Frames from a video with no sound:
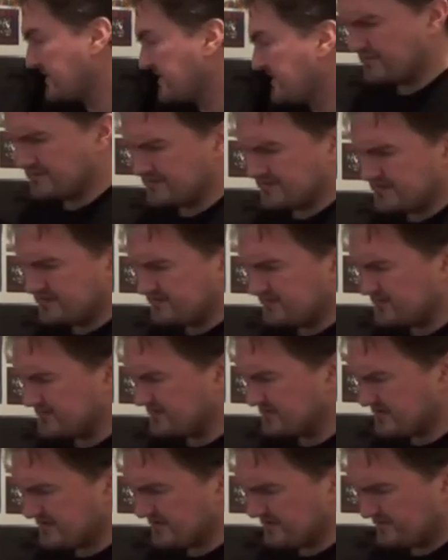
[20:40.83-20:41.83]
What's the
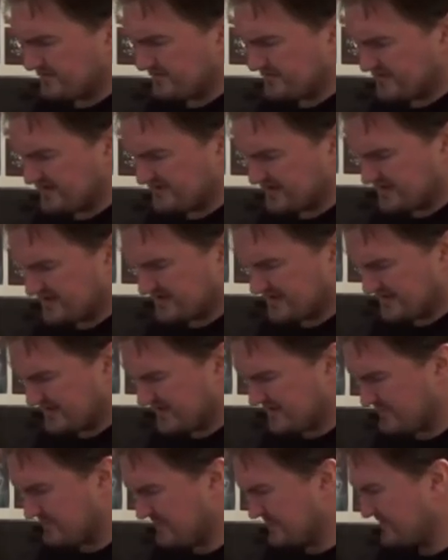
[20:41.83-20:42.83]
original cover for this like? Because
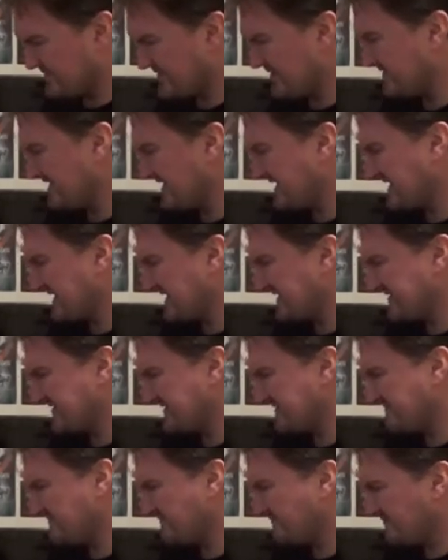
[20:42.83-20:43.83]
this one's very kind
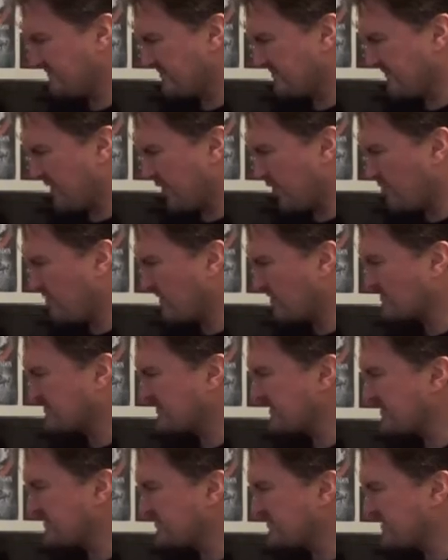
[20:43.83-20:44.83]
of
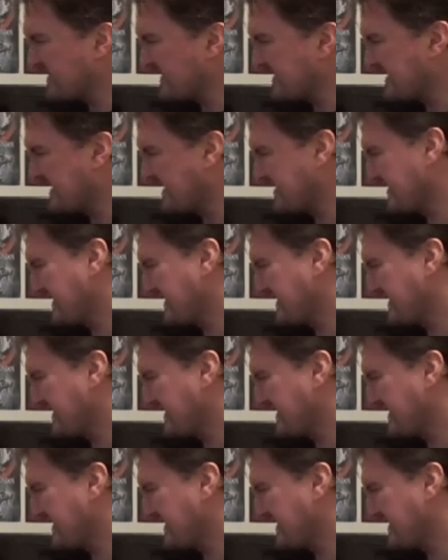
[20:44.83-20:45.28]
homocentric, isn't it?